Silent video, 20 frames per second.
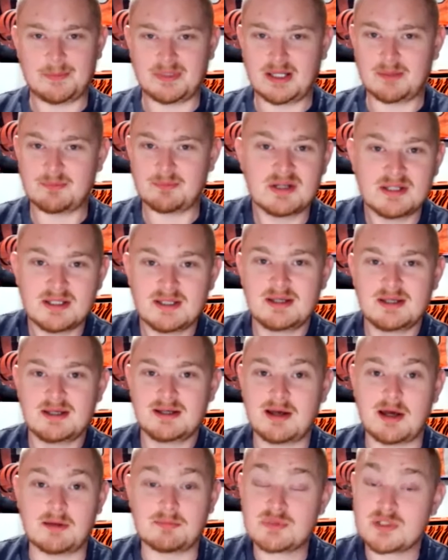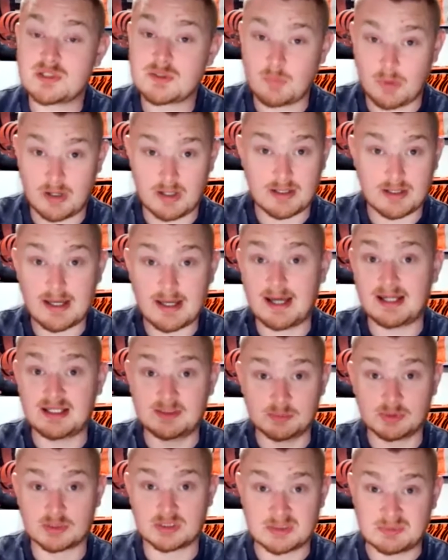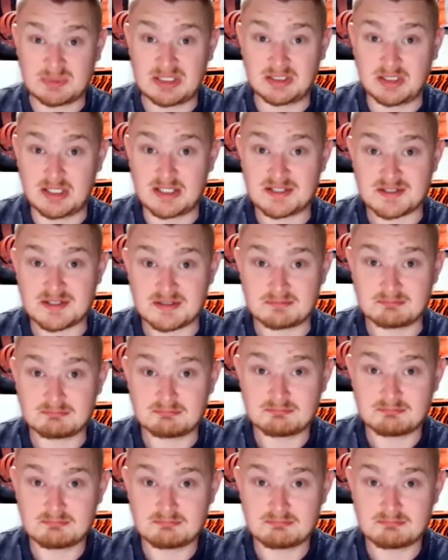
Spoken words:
And I swear to God, I'm learning my lesson.